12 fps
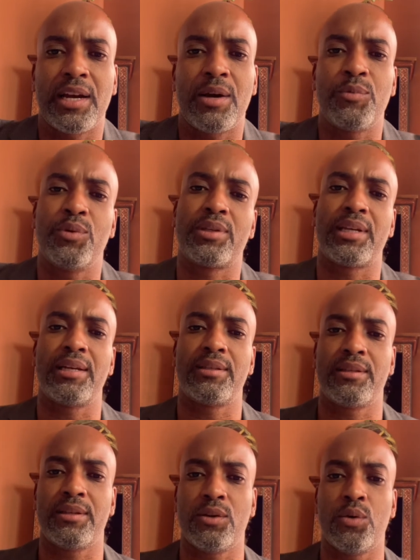We utilize
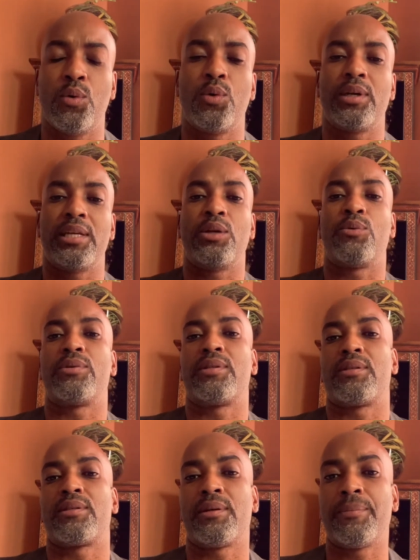the whole
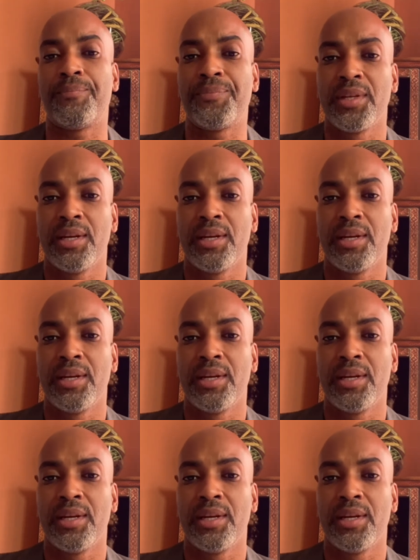ecosystem,